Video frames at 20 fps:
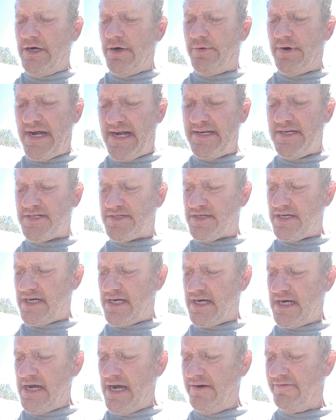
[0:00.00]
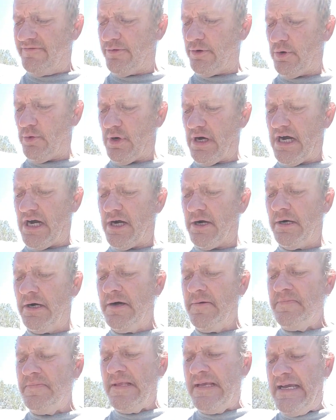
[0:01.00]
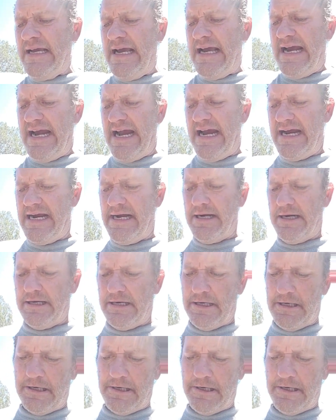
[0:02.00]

ran this thing for a while, and